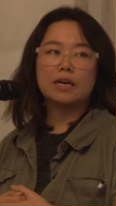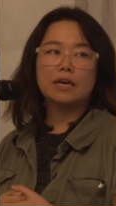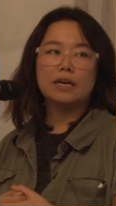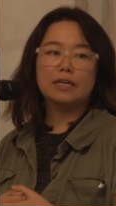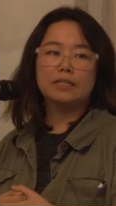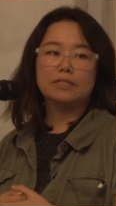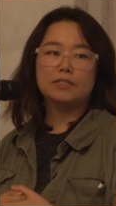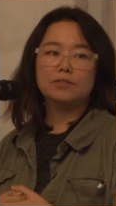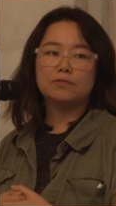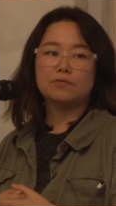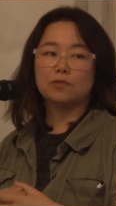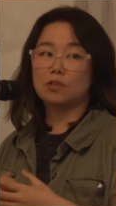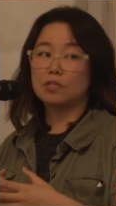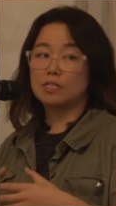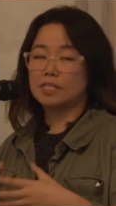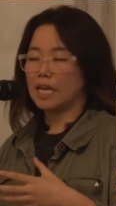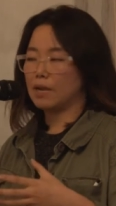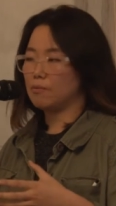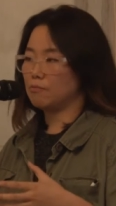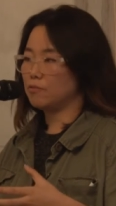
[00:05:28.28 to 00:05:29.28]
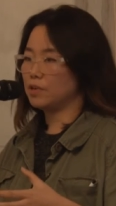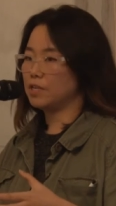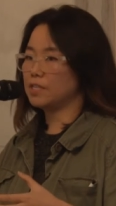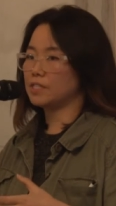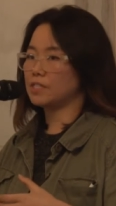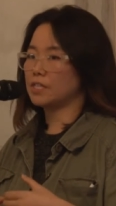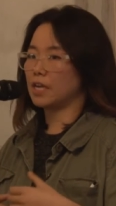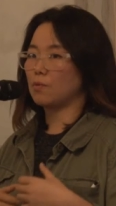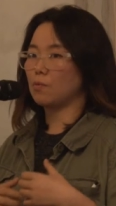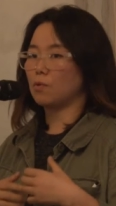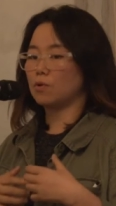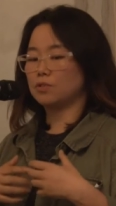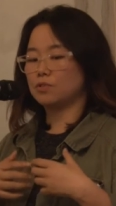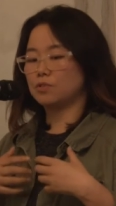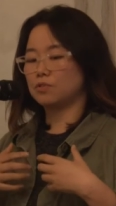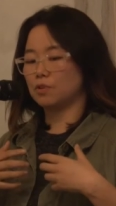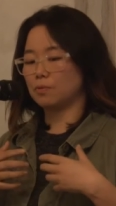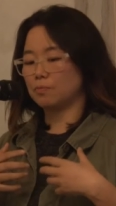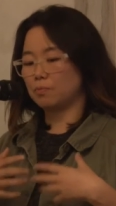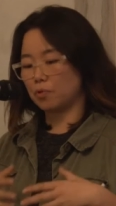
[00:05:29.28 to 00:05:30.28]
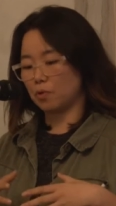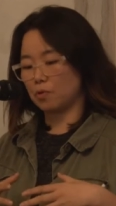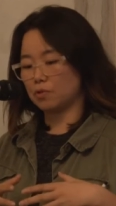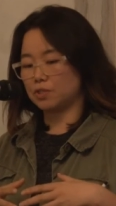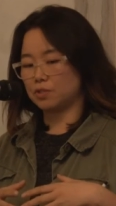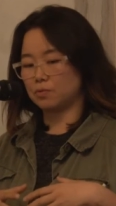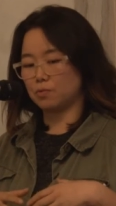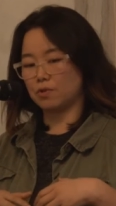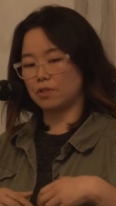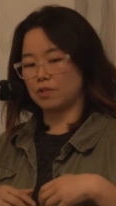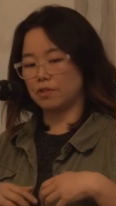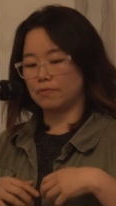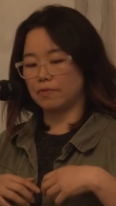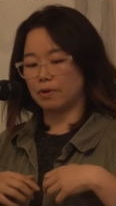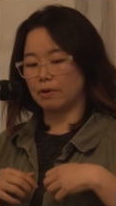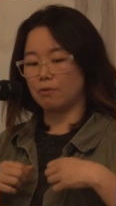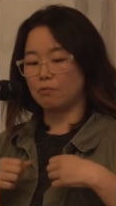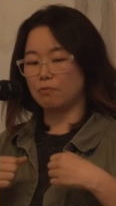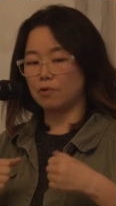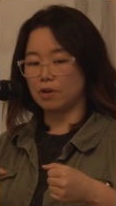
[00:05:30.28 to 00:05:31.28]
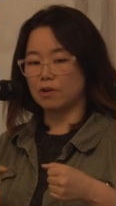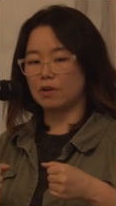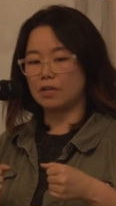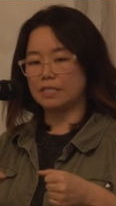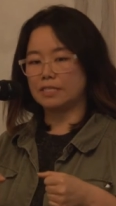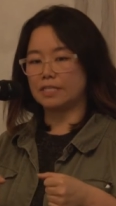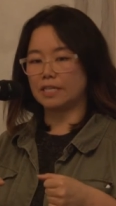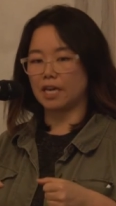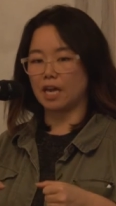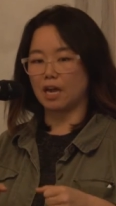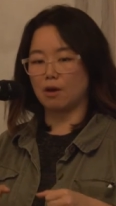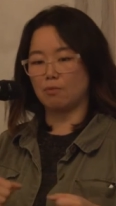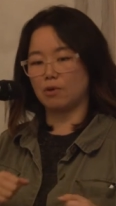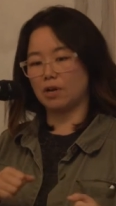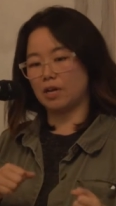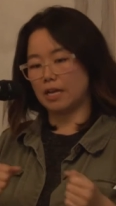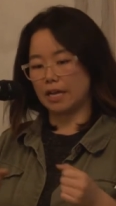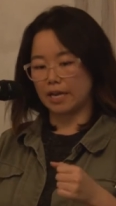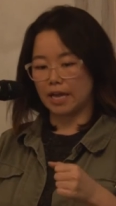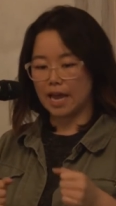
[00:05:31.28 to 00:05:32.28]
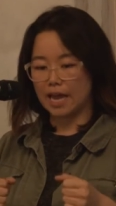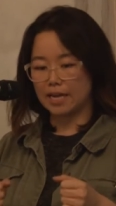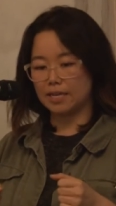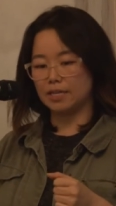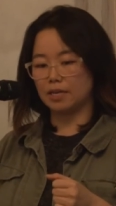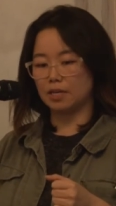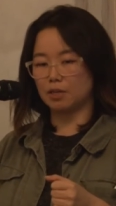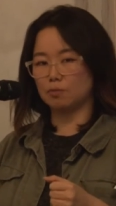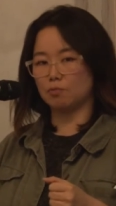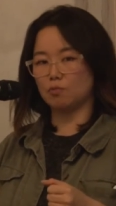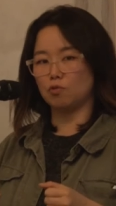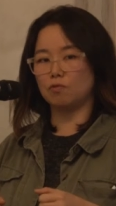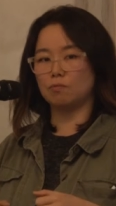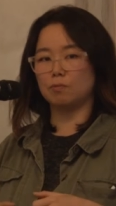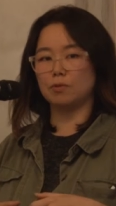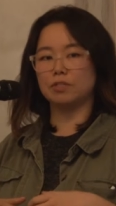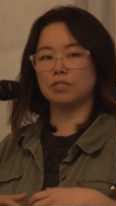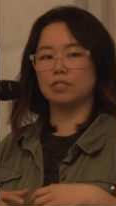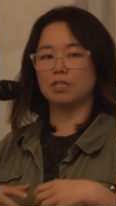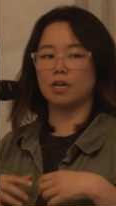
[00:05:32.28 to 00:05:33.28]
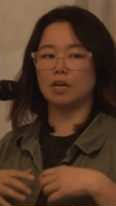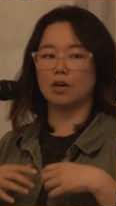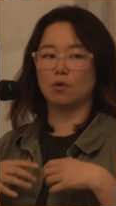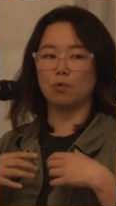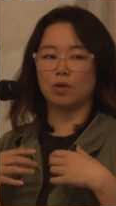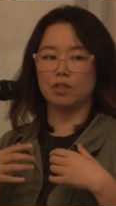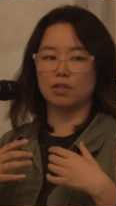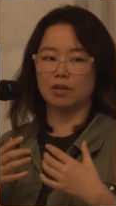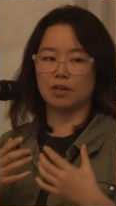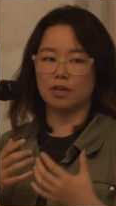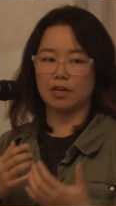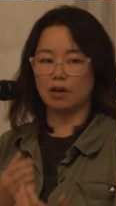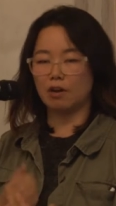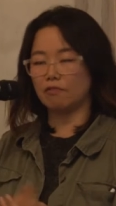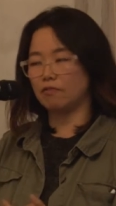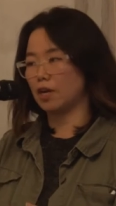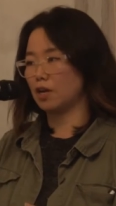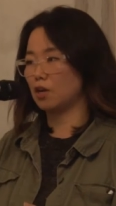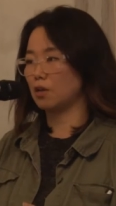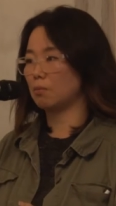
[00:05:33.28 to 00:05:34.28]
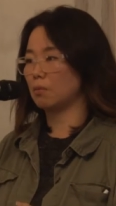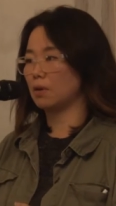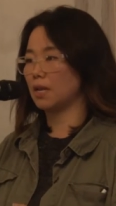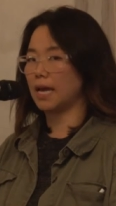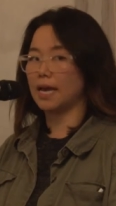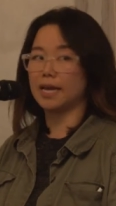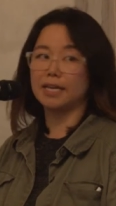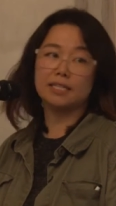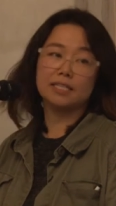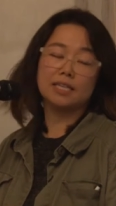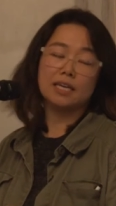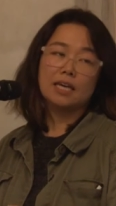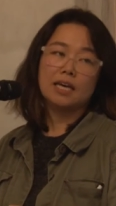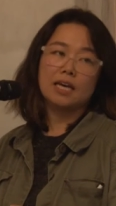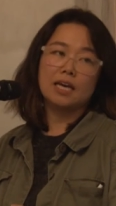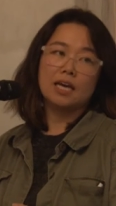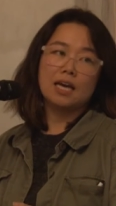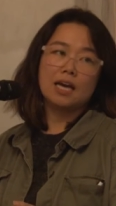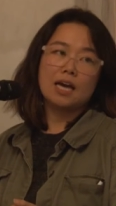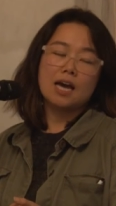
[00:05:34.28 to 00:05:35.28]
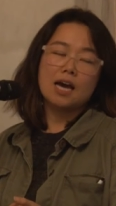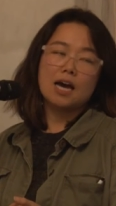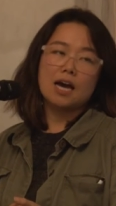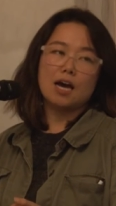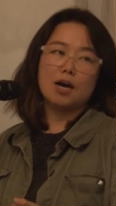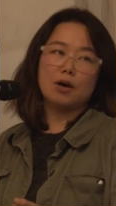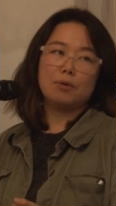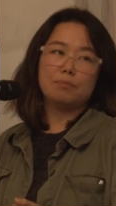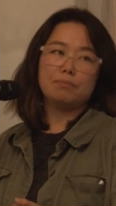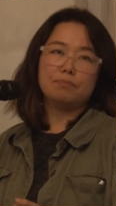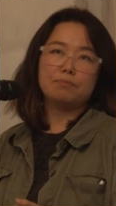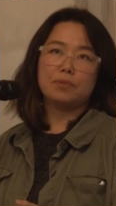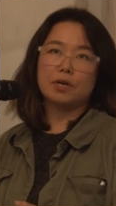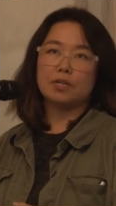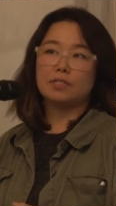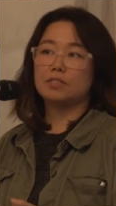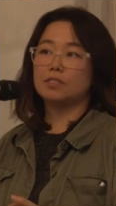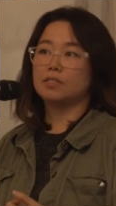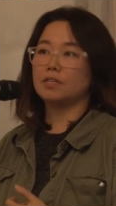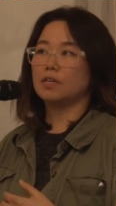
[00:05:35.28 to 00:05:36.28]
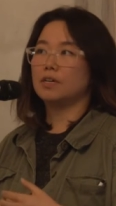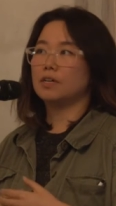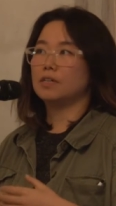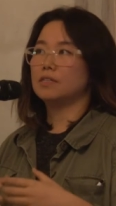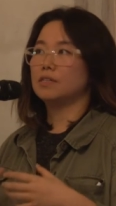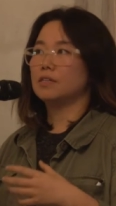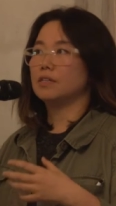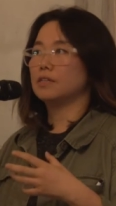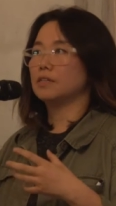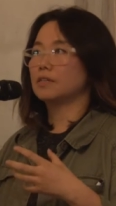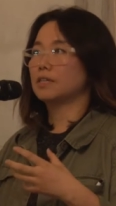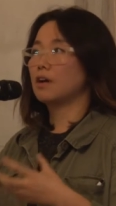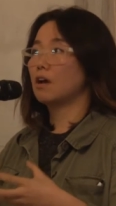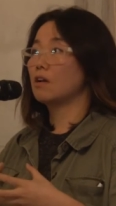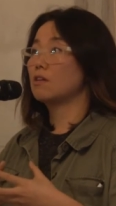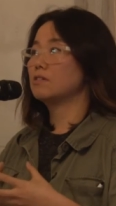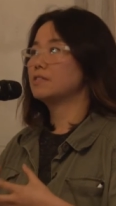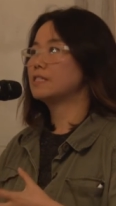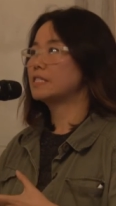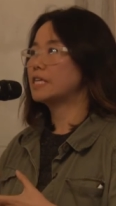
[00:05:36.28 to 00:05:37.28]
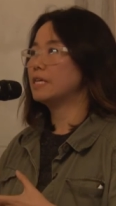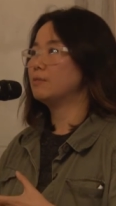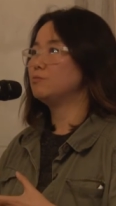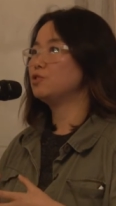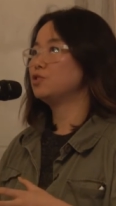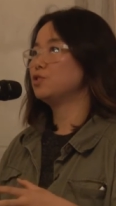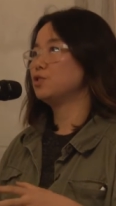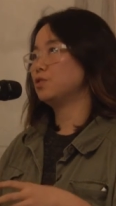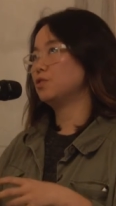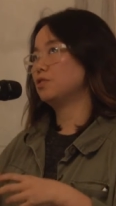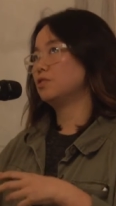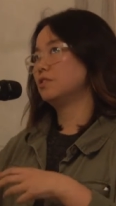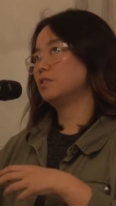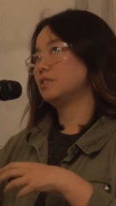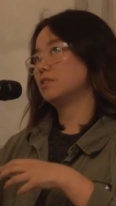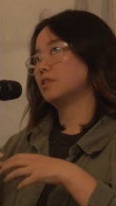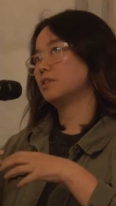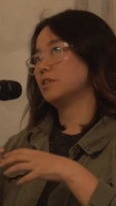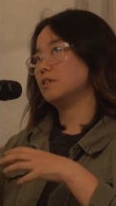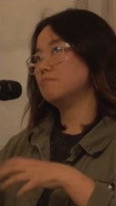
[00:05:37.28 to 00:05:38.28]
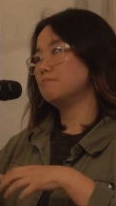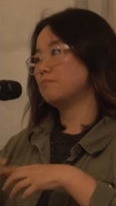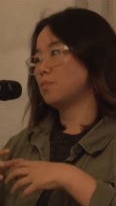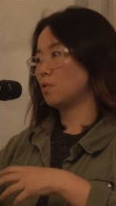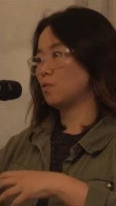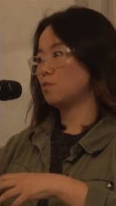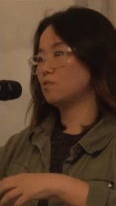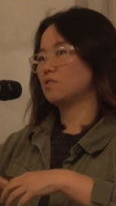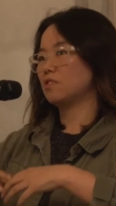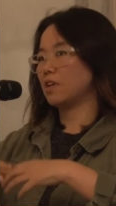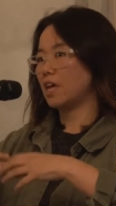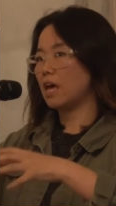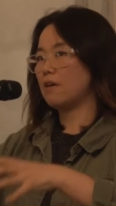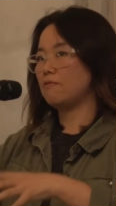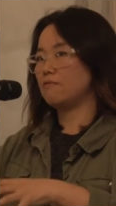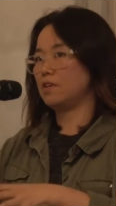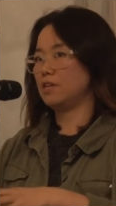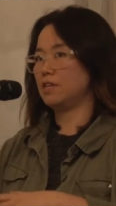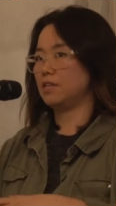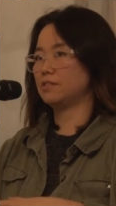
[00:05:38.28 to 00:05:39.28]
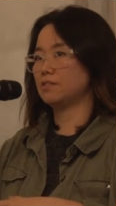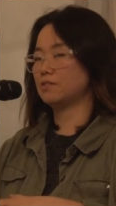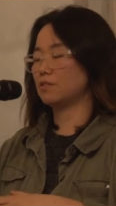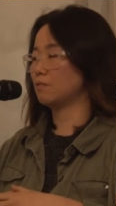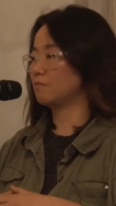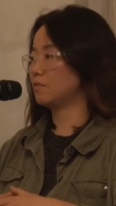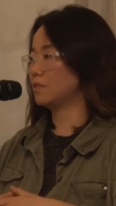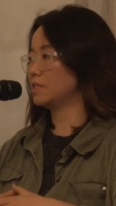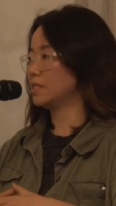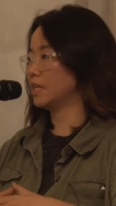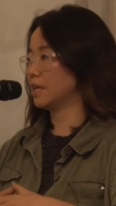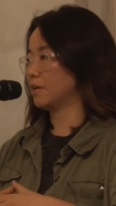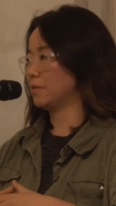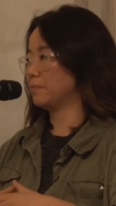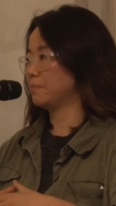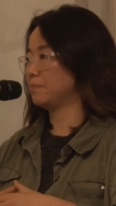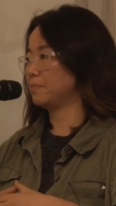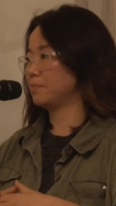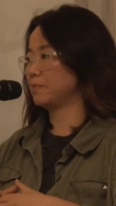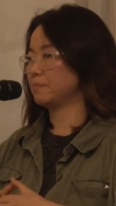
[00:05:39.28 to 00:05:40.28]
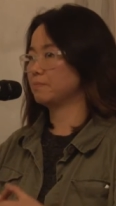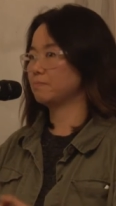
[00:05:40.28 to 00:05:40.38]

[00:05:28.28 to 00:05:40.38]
And for the same reason, I want to approach with a very realistic camera, like handheld movement uh, with a available light. Um, but the uh, color scheme shouldn't impose the heaviness of the setup.